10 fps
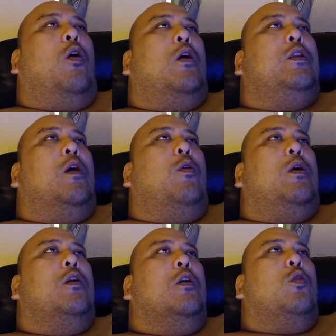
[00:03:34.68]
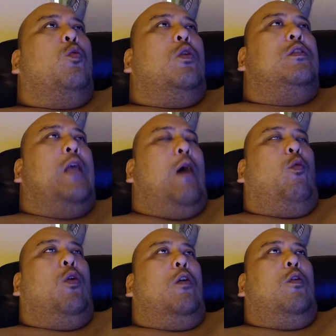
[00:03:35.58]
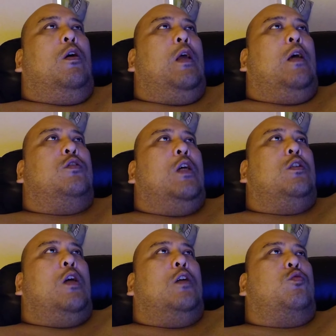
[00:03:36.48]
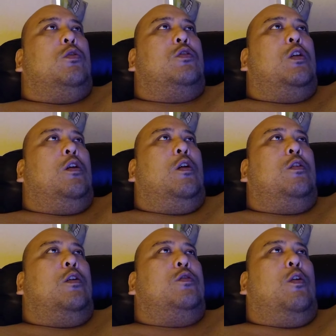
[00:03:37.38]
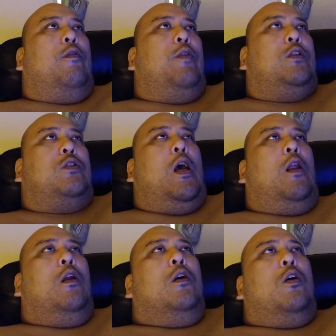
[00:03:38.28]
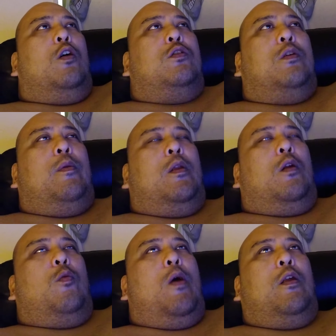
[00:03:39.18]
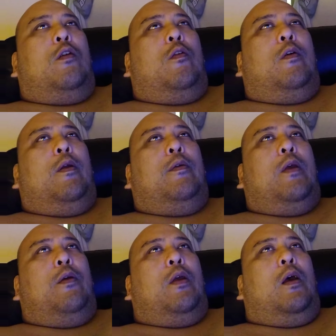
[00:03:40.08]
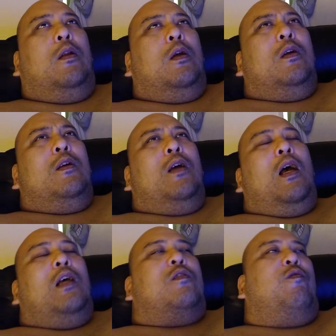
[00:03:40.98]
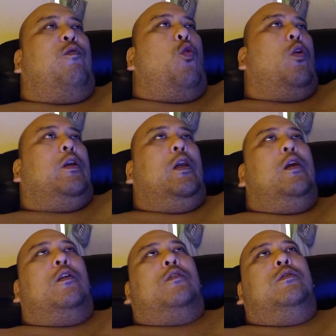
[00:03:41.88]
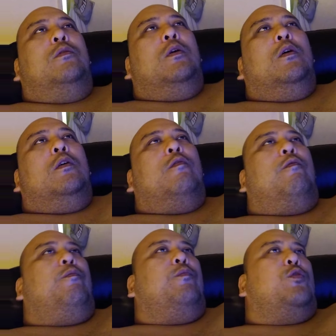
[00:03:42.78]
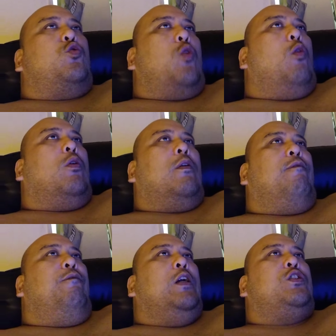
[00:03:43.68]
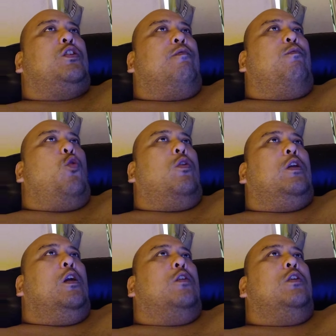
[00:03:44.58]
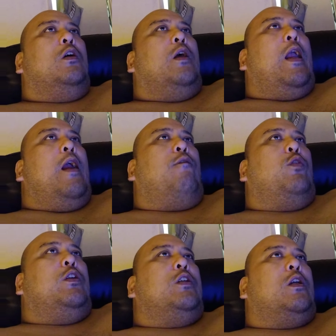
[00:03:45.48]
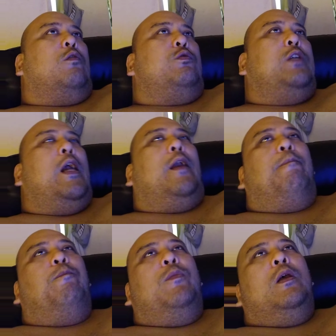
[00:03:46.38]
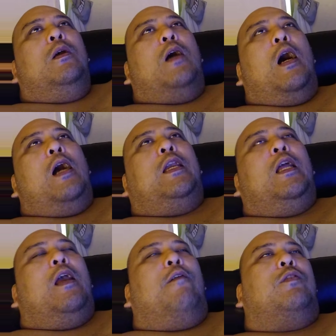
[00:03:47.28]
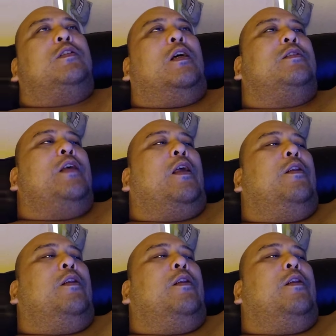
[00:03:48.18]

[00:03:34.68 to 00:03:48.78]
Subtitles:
the whole idea. Was that what that's what fix that or something that that's 4 years. Trolling fish 4 years every single day. I can't emphasize that